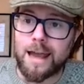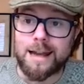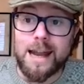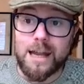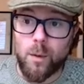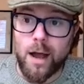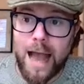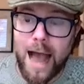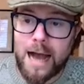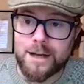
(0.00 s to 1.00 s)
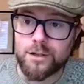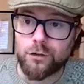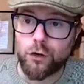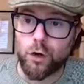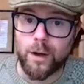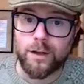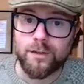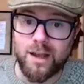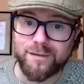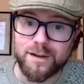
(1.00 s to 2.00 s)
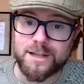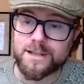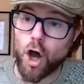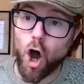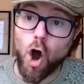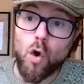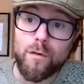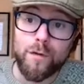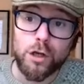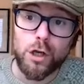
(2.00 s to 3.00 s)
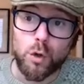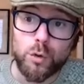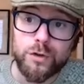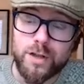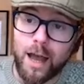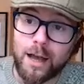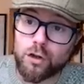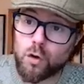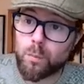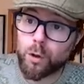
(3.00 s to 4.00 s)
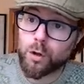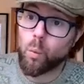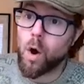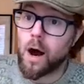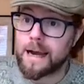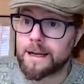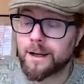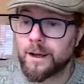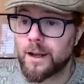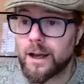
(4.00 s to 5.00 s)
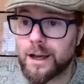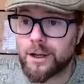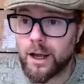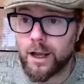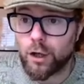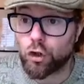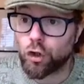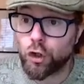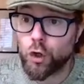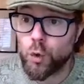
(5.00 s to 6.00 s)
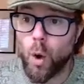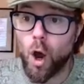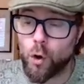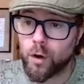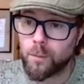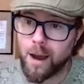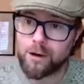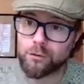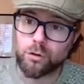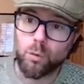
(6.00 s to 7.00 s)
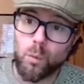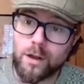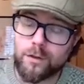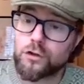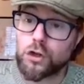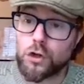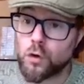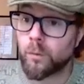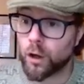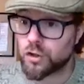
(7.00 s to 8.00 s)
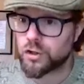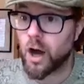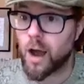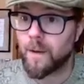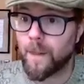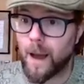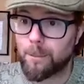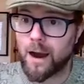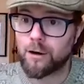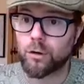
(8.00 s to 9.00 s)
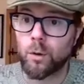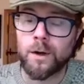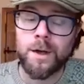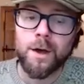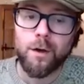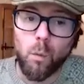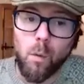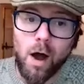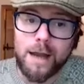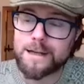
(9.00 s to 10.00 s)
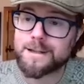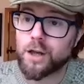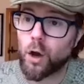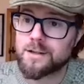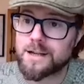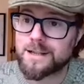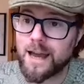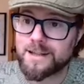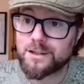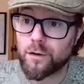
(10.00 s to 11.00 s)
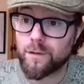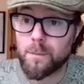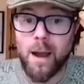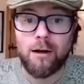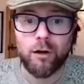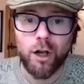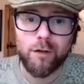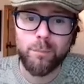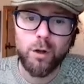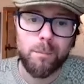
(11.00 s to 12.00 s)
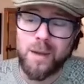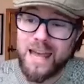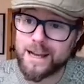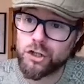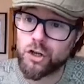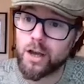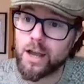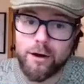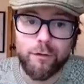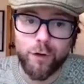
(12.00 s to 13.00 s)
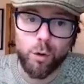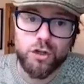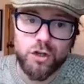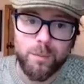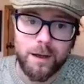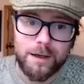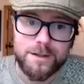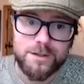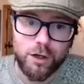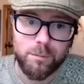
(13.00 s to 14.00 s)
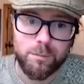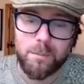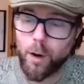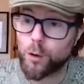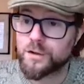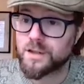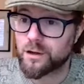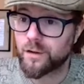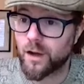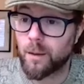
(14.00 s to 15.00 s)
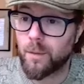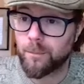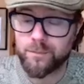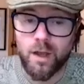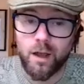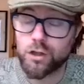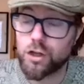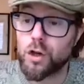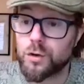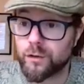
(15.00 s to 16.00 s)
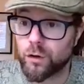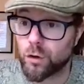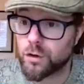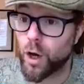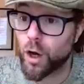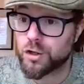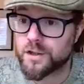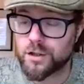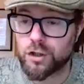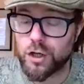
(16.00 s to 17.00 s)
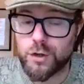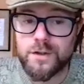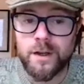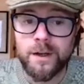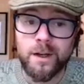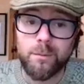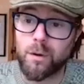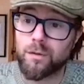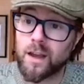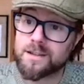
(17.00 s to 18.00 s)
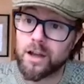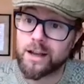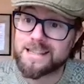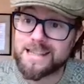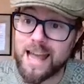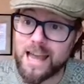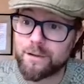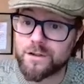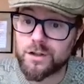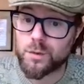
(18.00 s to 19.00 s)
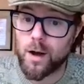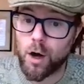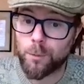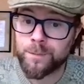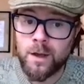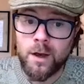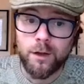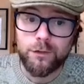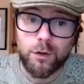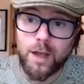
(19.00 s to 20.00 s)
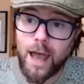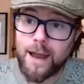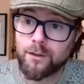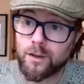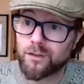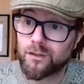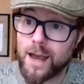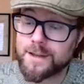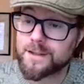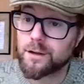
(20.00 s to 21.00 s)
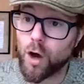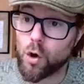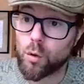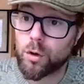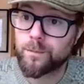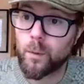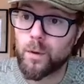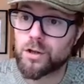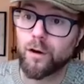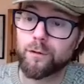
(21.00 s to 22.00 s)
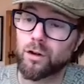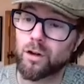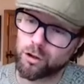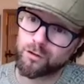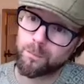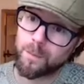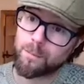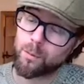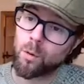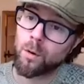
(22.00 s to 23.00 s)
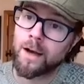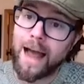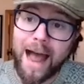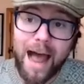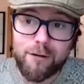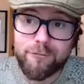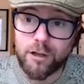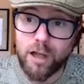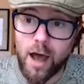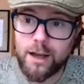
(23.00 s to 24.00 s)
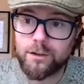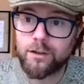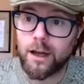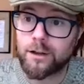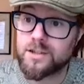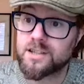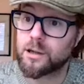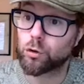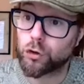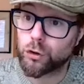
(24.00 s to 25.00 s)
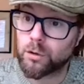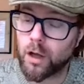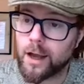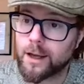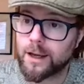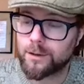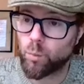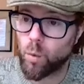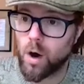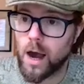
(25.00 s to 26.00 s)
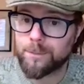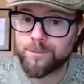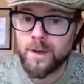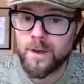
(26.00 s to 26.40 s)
in any way add to it. If it is overused and you put a wine in a new oak barrel with too much time in that barrel, the wine is going to taste of the barrel. And I put a picture here of oak chippings that could be posted, of, uh, uh, used, of course, purchased and used, but things like staves as well, to gain the taste of oak, which often a lot of people have liked and still do like in wine.